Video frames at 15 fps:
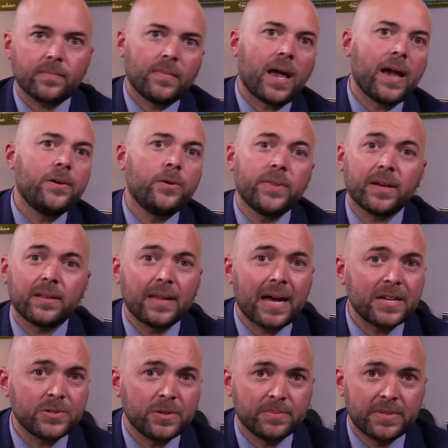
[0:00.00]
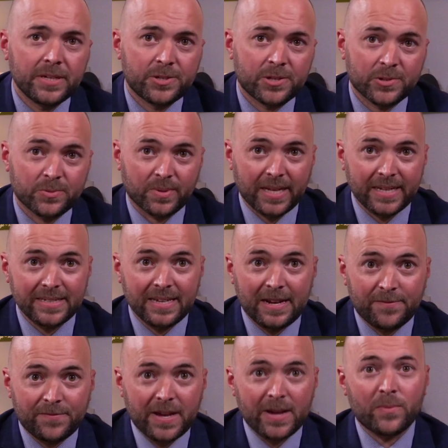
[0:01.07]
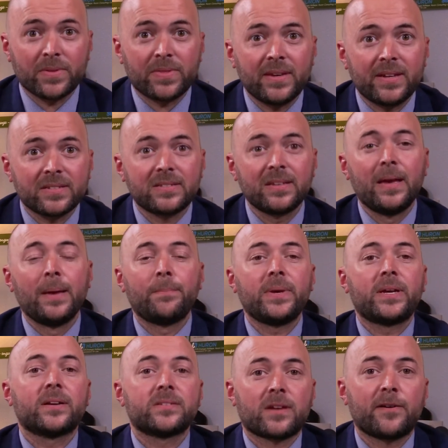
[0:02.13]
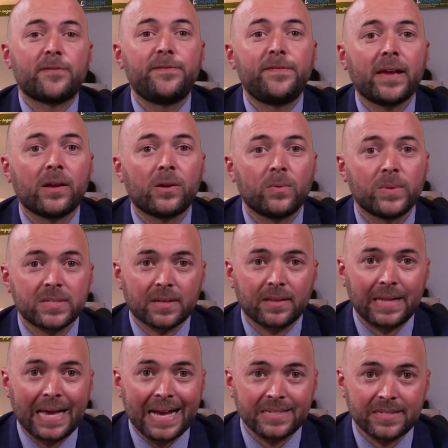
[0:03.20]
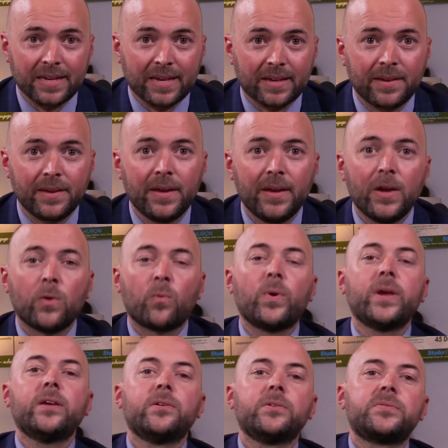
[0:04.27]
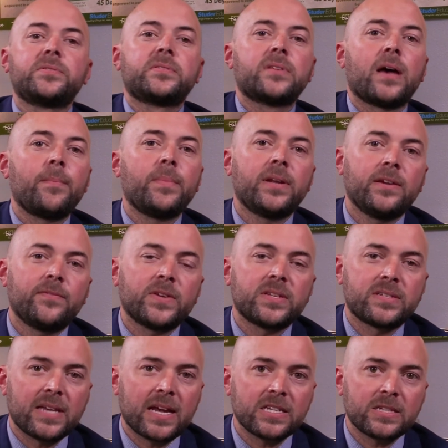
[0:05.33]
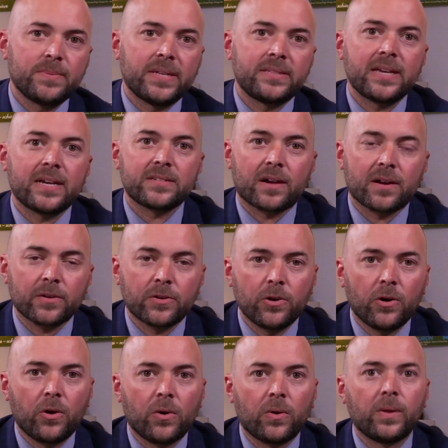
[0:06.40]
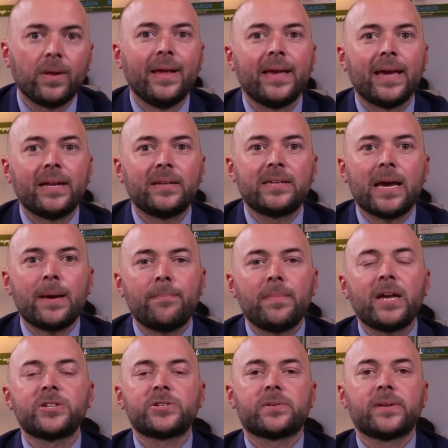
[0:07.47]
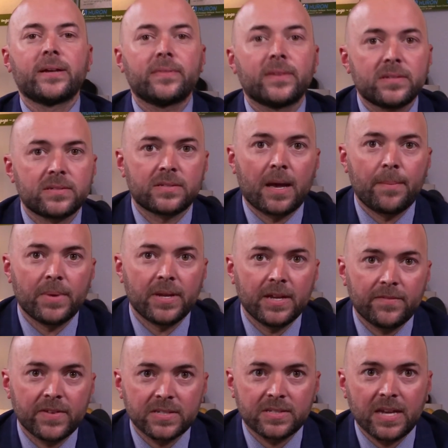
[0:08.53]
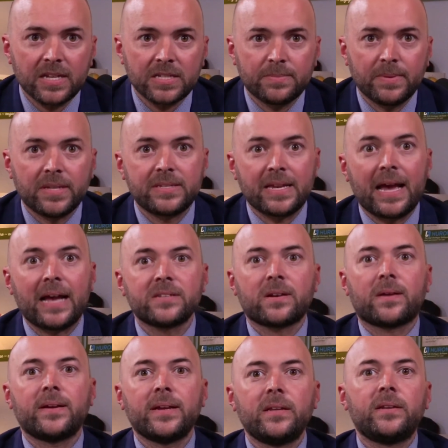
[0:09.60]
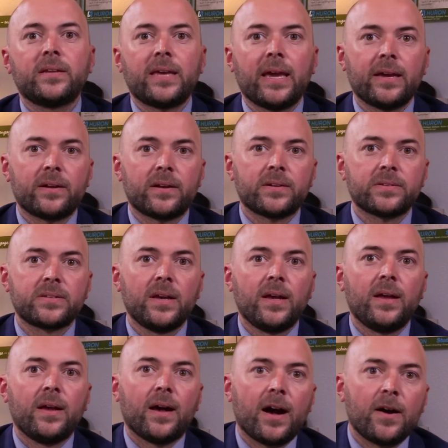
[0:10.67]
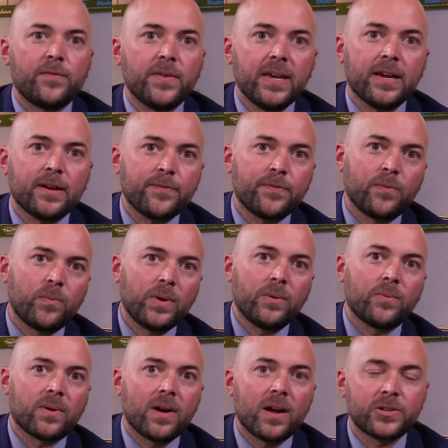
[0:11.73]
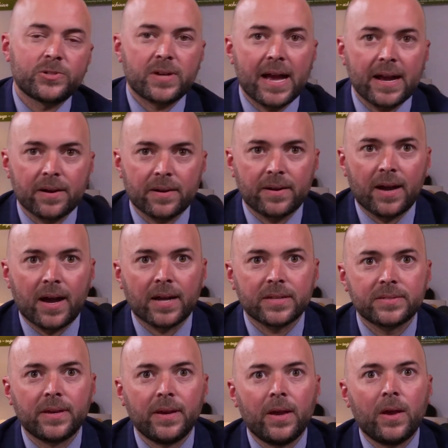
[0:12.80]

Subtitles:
I know that classroom teachers will identify with this because our fail was classic. We used summative assessment as our goal and kept measuring the summative assessments as our indicators of if we were on track or not.